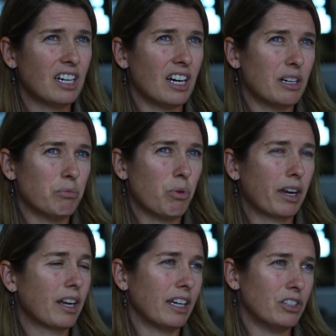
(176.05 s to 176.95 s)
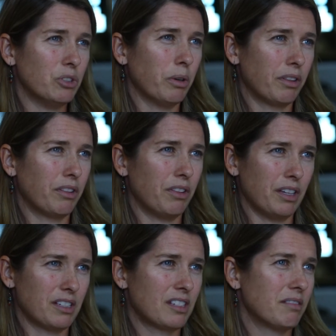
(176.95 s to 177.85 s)
Um, what can I do with
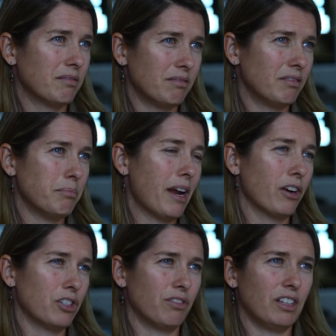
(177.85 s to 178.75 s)
this marriage of